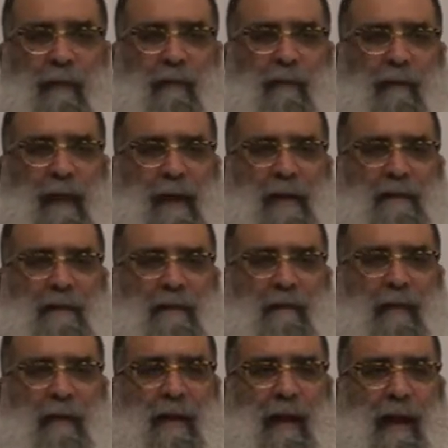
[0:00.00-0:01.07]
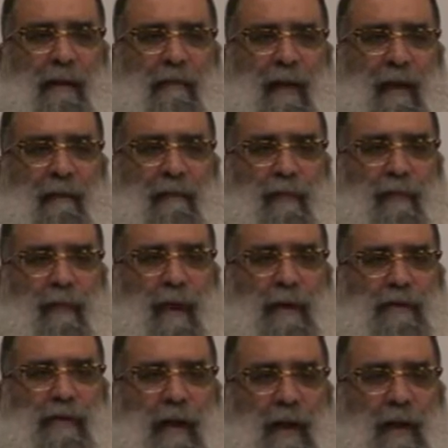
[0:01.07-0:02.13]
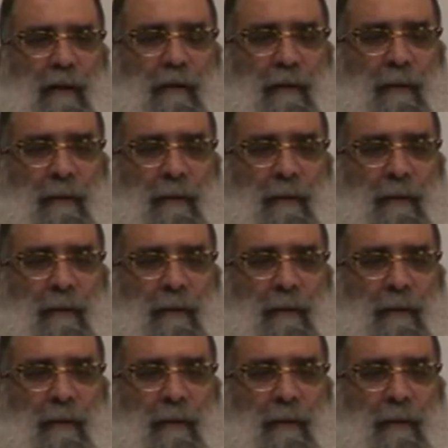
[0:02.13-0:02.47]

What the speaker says: France with caviar from Russia,